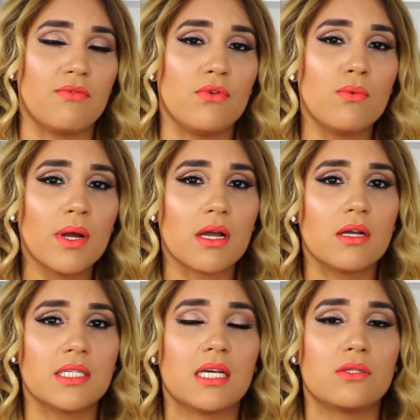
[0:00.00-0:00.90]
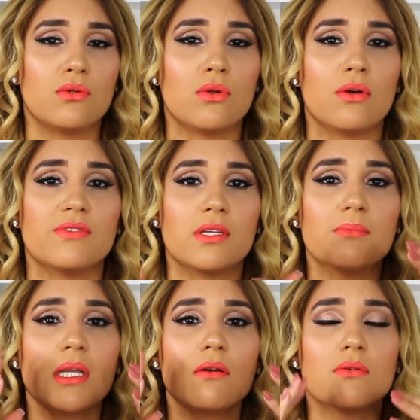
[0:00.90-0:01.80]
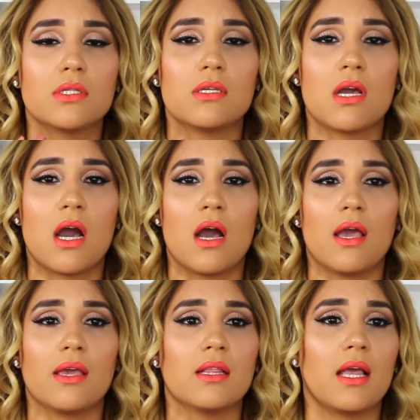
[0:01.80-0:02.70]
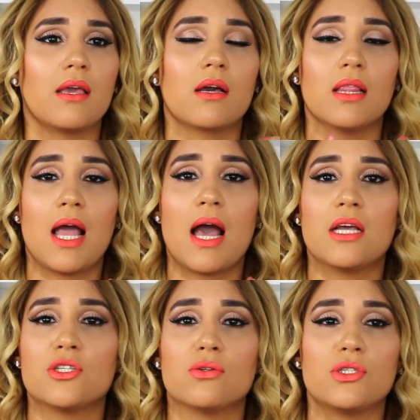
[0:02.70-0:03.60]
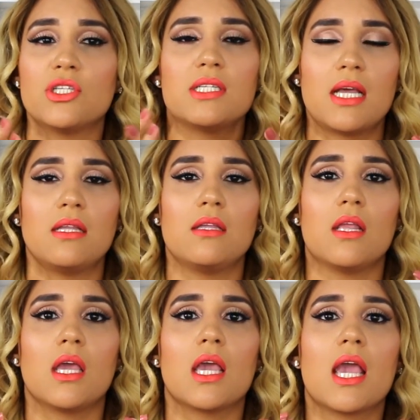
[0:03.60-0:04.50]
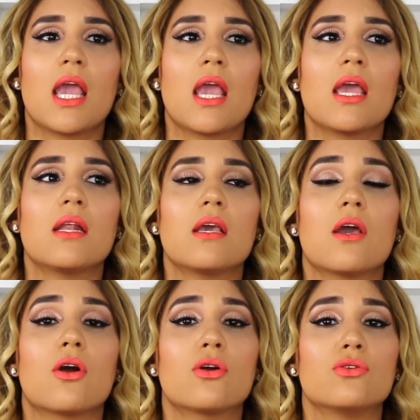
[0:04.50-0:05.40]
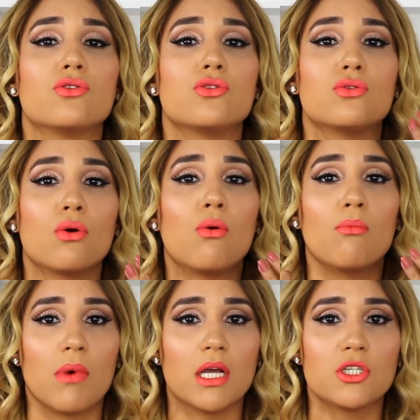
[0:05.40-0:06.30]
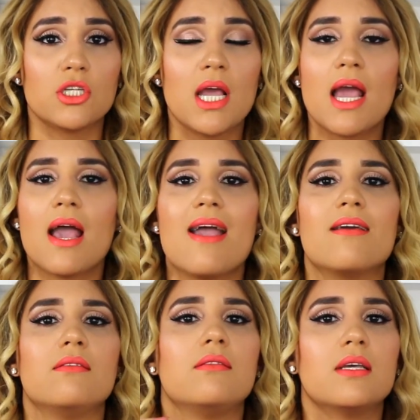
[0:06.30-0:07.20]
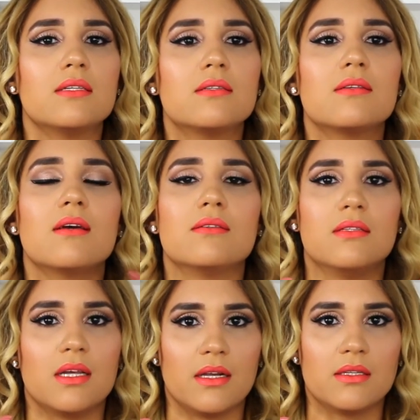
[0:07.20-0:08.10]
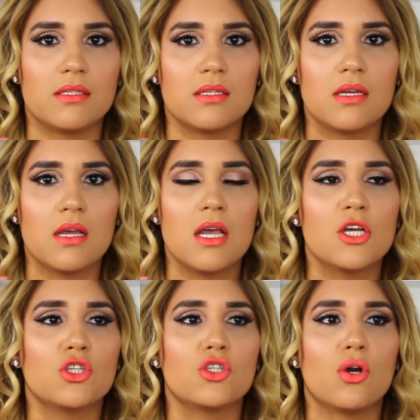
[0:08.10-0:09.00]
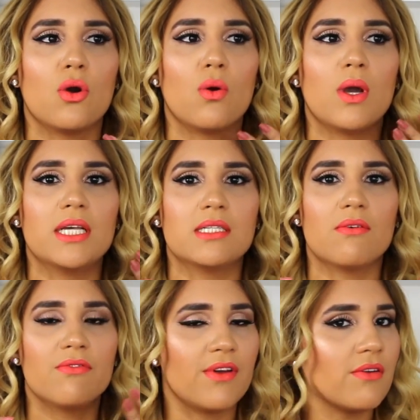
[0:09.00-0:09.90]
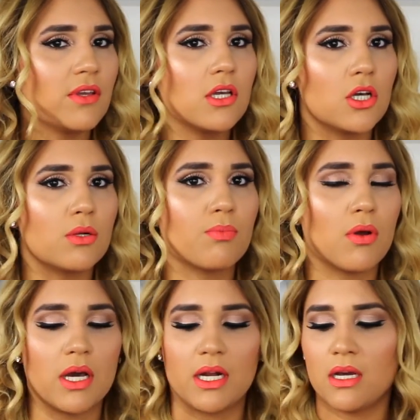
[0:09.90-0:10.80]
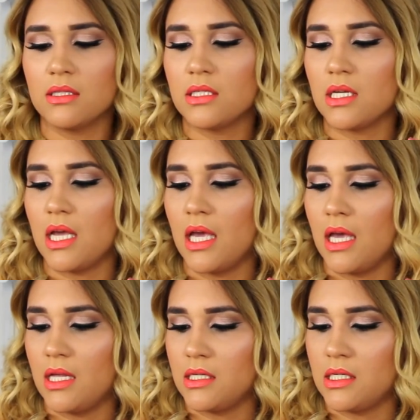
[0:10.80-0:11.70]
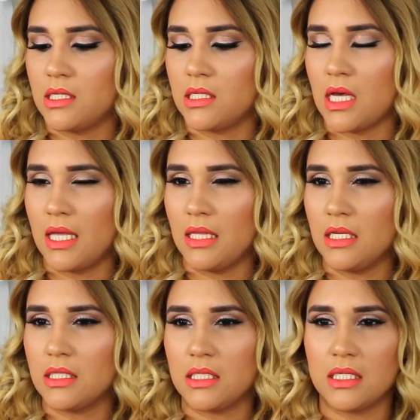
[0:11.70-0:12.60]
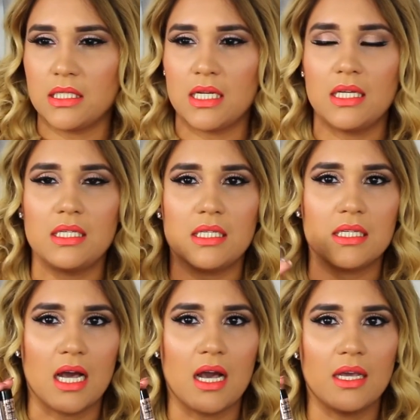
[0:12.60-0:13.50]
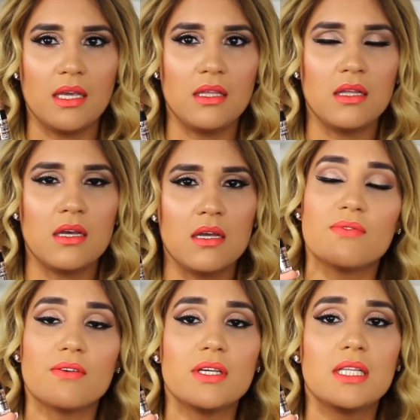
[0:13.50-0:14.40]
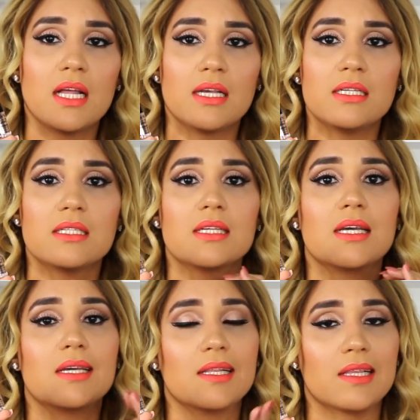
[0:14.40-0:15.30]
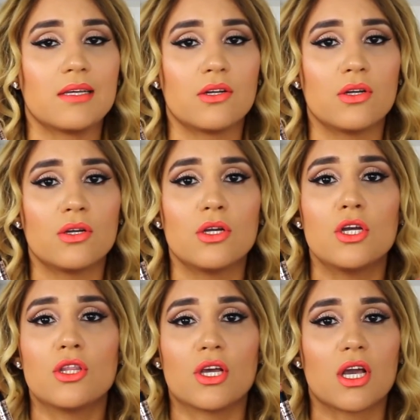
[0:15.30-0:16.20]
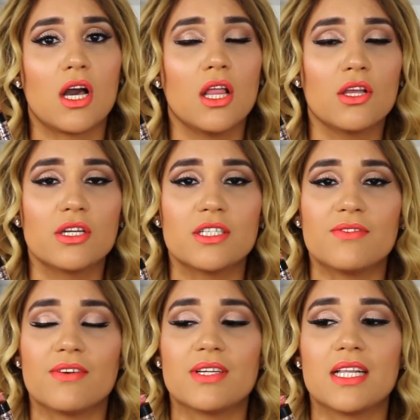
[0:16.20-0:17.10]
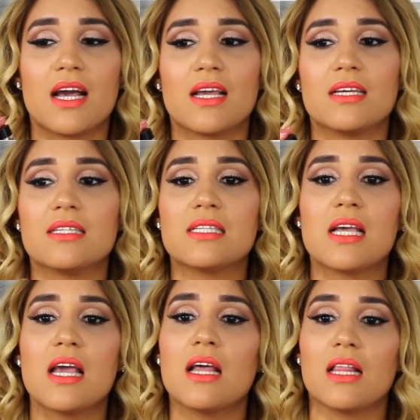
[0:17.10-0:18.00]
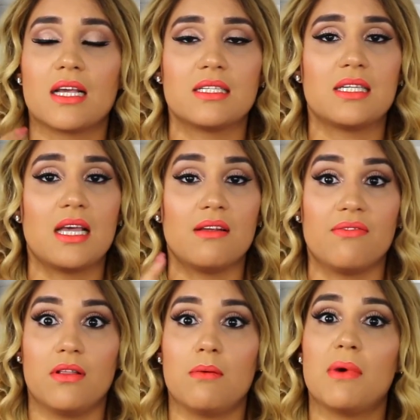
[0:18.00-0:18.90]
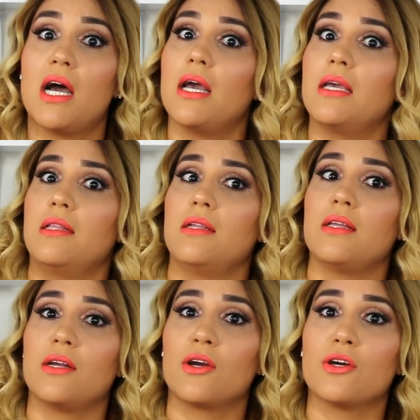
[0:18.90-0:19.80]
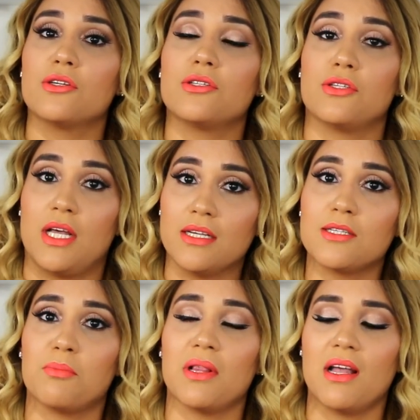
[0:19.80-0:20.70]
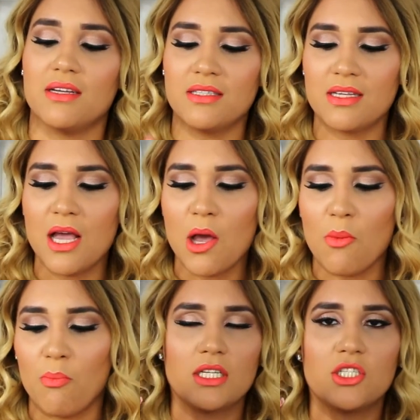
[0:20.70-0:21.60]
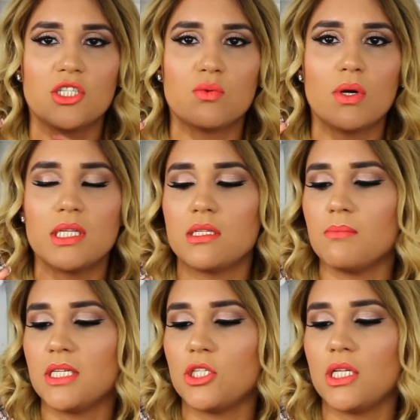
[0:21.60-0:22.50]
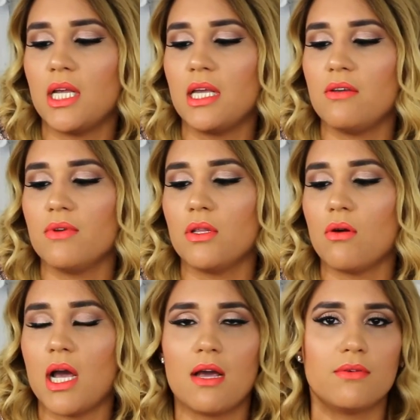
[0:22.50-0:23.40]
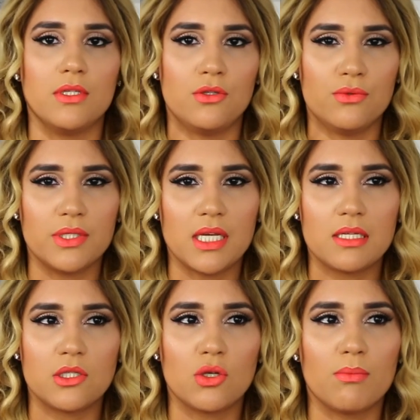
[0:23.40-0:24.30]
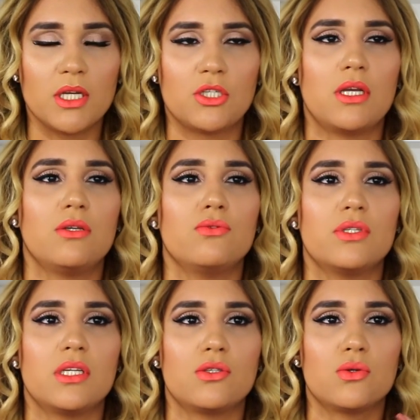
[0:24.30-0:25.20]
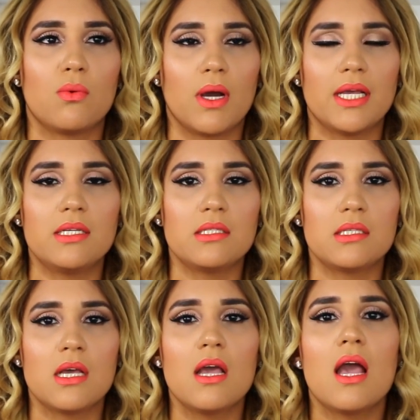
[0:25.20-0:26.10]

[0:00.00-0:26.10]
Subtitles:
If you wear contacts, you know, if something goes in your eye, like a lash or just anything, it hurts so much. And this didn't. So it's a very good product. Is I think $6.99. It's a very nice glitter. The color is very nice. Like I said, it fell on my eye and it didn't hurt, so that's a plus. But I just wanted to mention it, even though I haven't used it so much, I used it twice.